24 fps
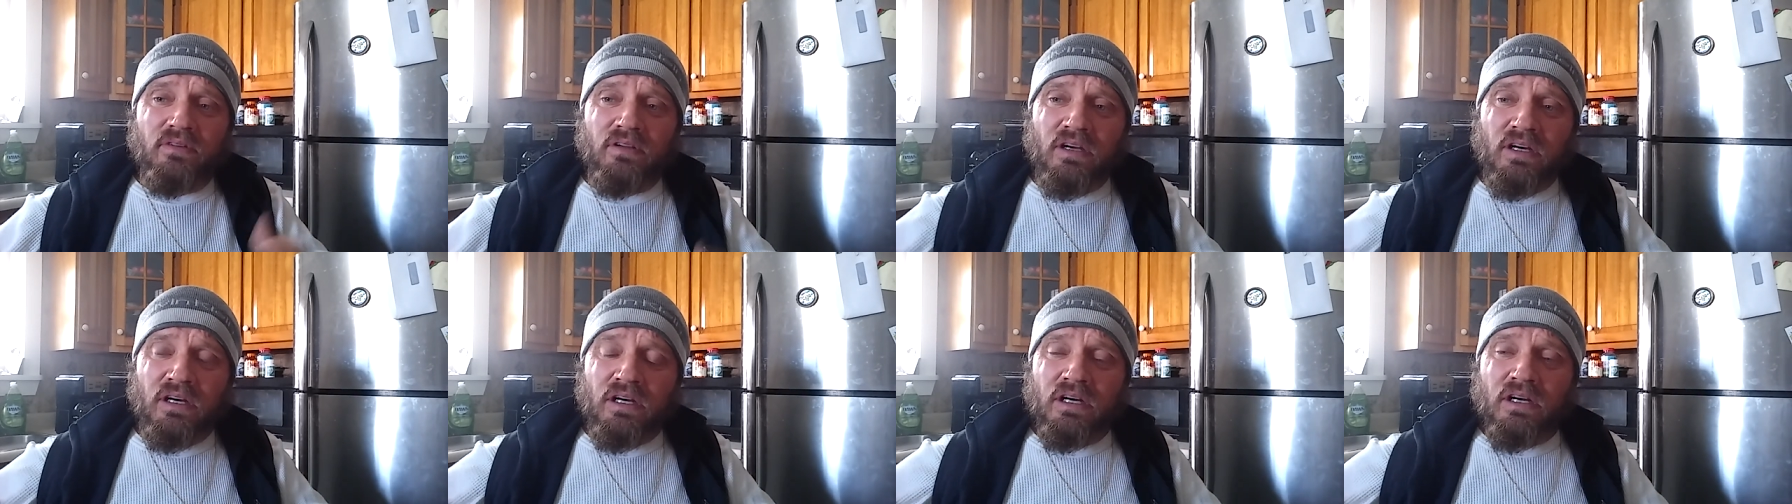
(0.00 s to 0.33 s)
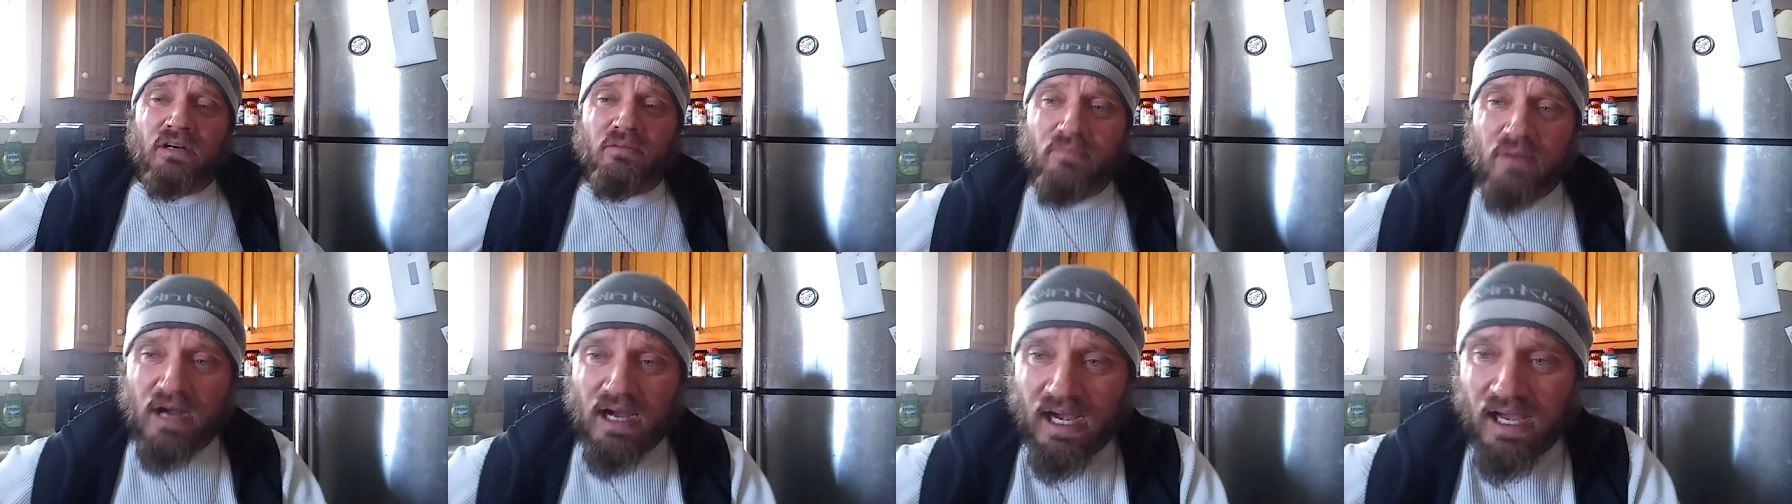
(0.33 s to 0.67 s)

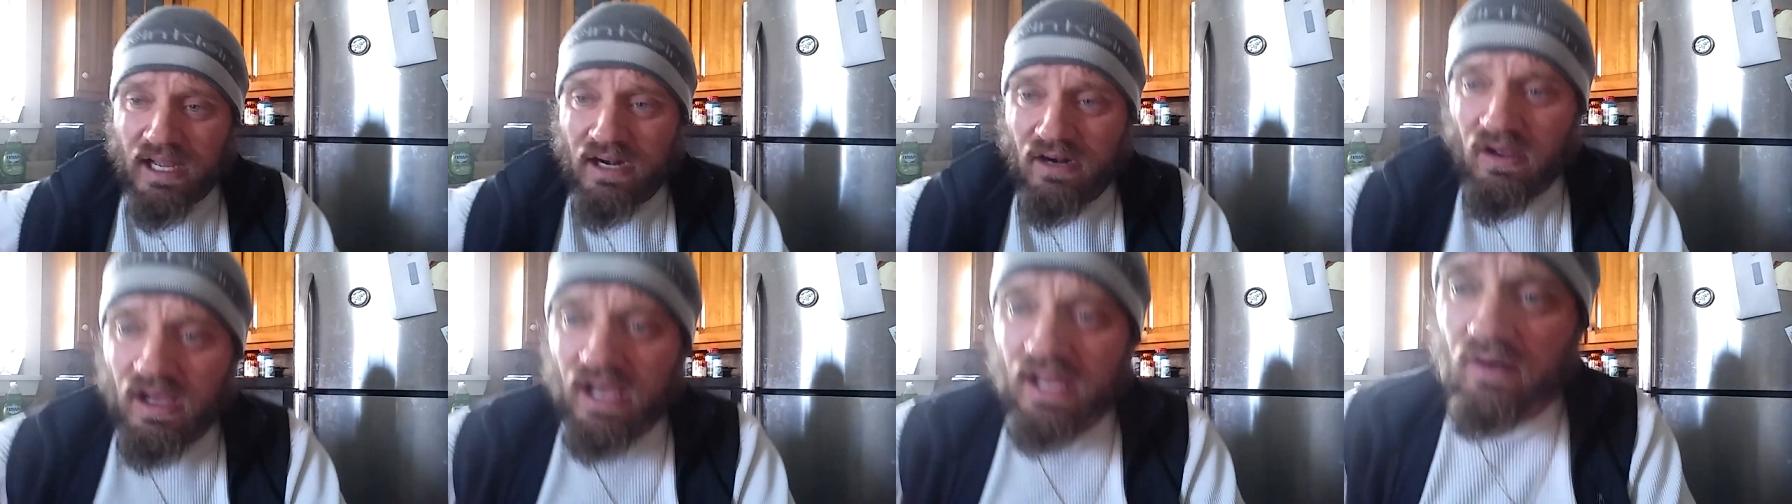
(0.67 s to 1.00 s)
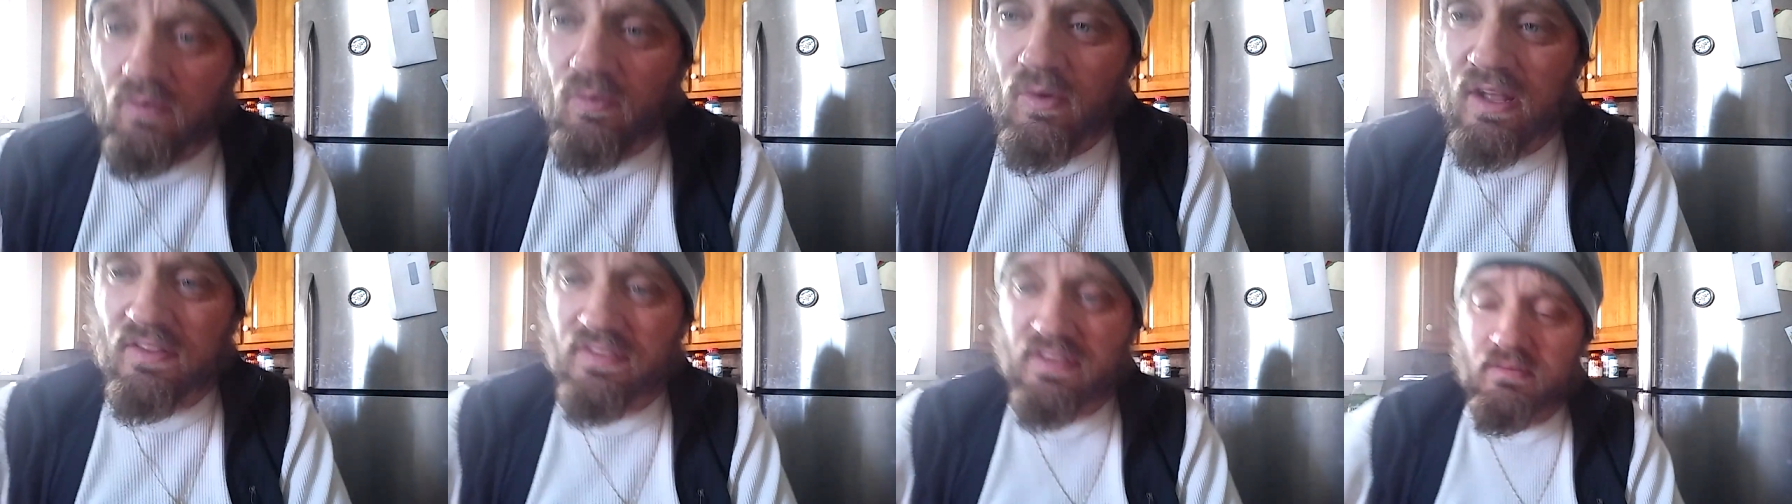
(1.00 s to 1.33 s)
I
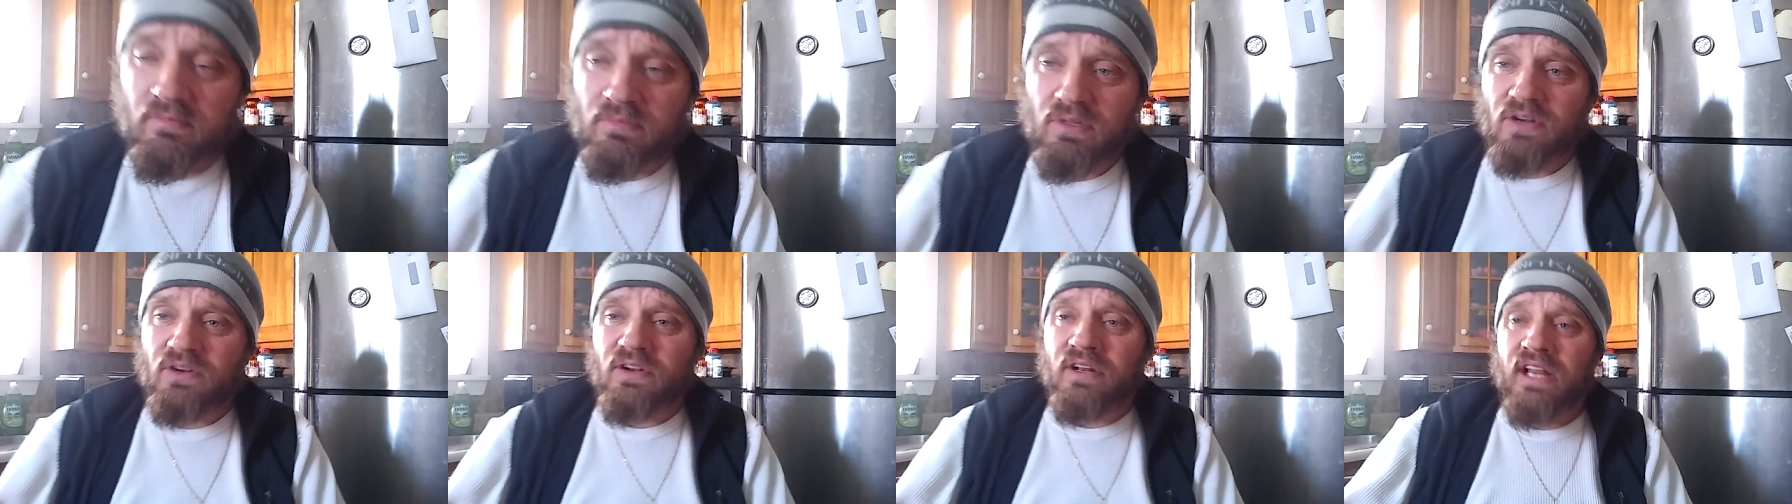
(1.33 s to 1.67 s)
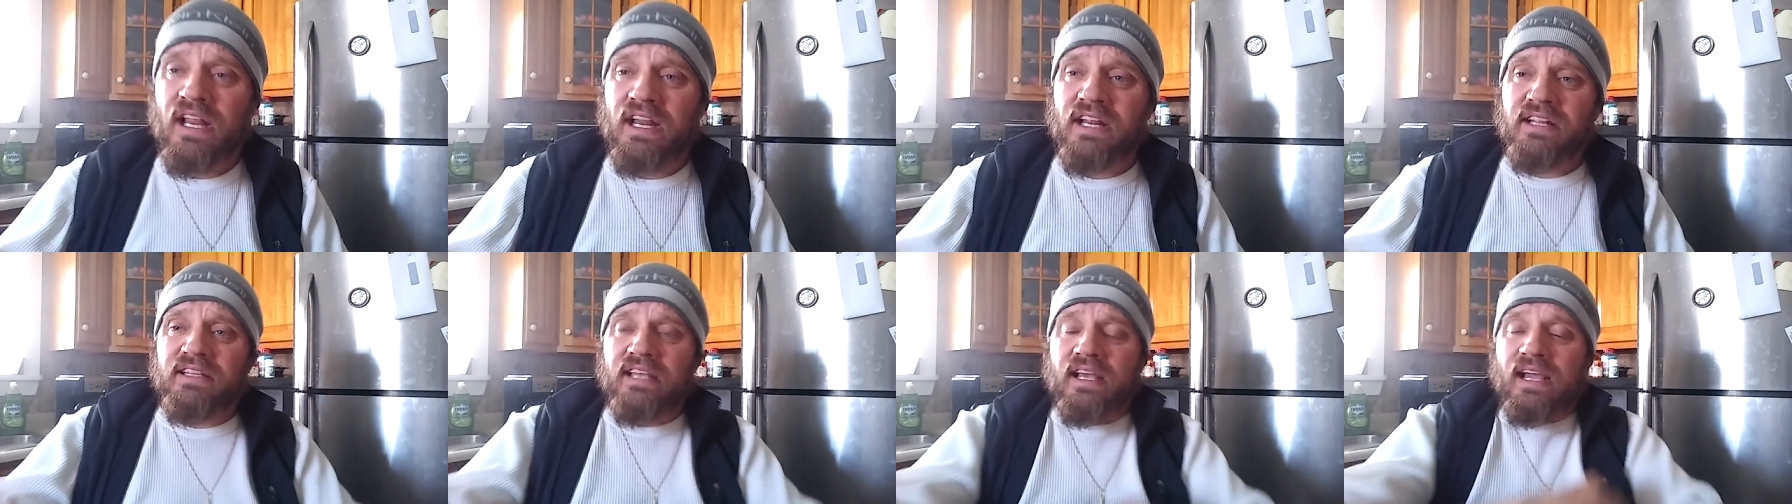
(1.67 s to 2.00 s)
don't want them learning
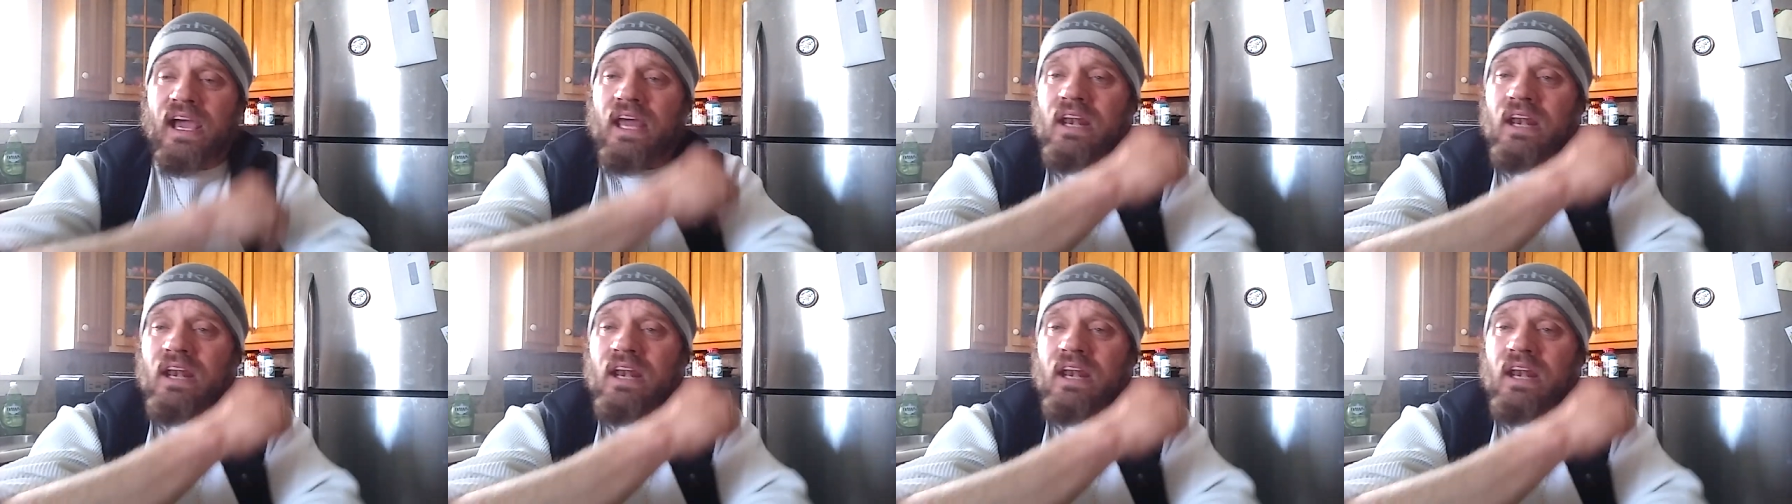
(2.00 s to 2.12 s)
anything.